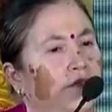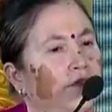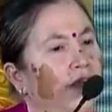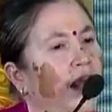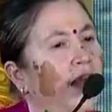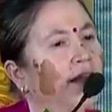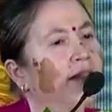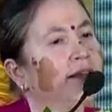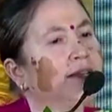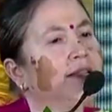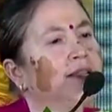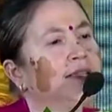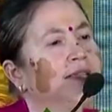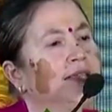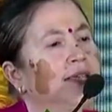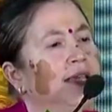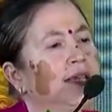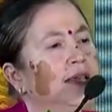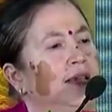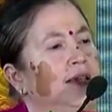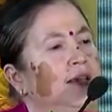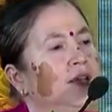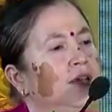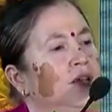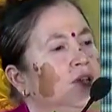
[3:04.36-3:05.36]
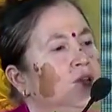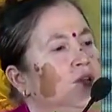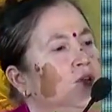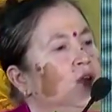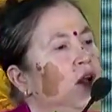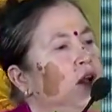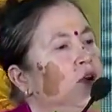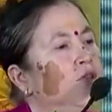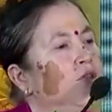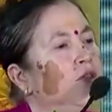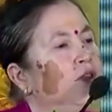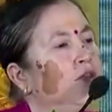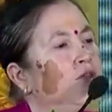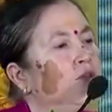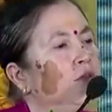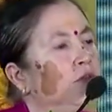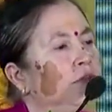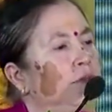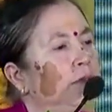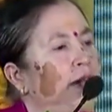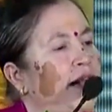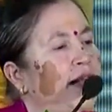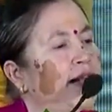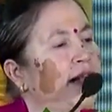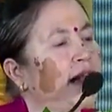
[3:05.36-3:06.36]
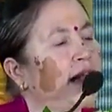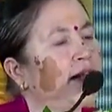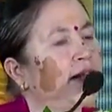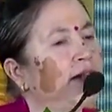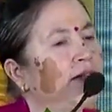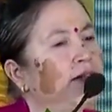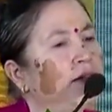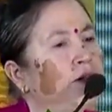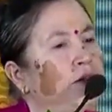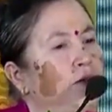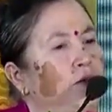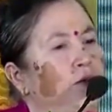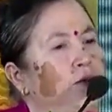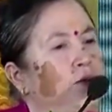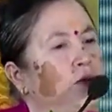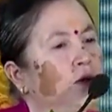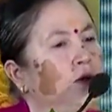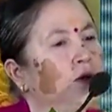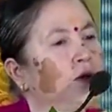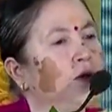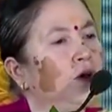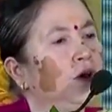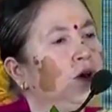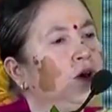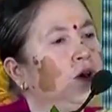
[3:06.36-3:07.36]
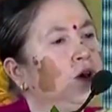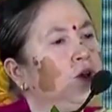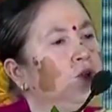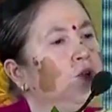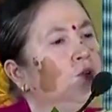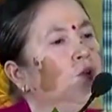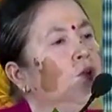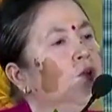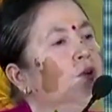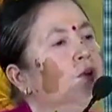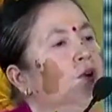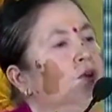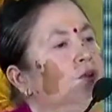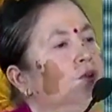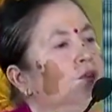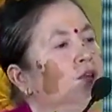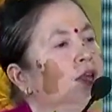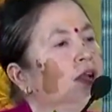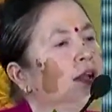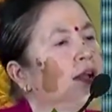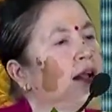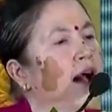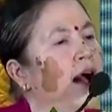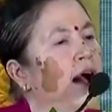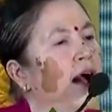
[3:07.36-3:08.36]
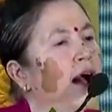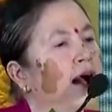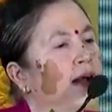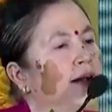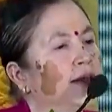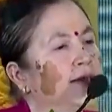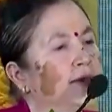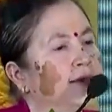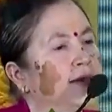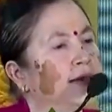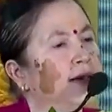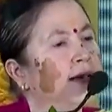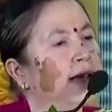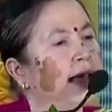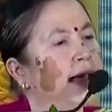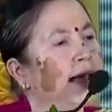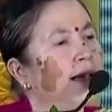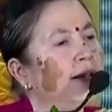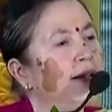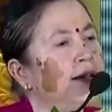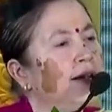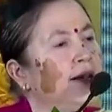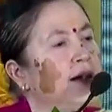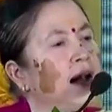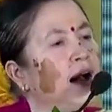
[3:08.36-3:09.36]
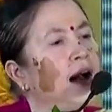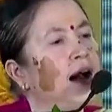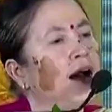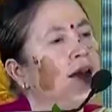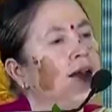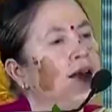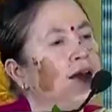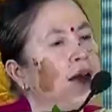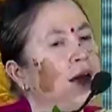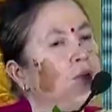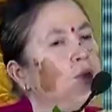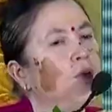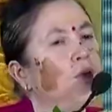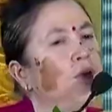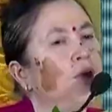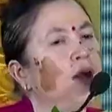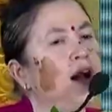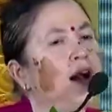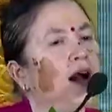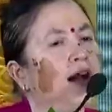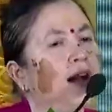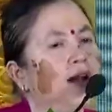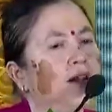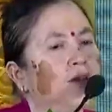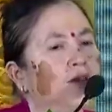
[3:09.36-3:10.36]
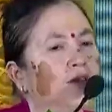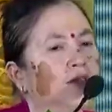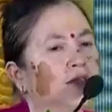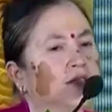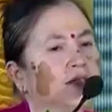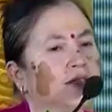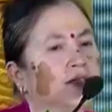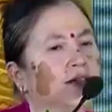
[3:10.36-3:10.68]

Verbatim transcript: Varanasi. So now we've made another route. You go to the ghats, end ghat, Namo Ghat, which is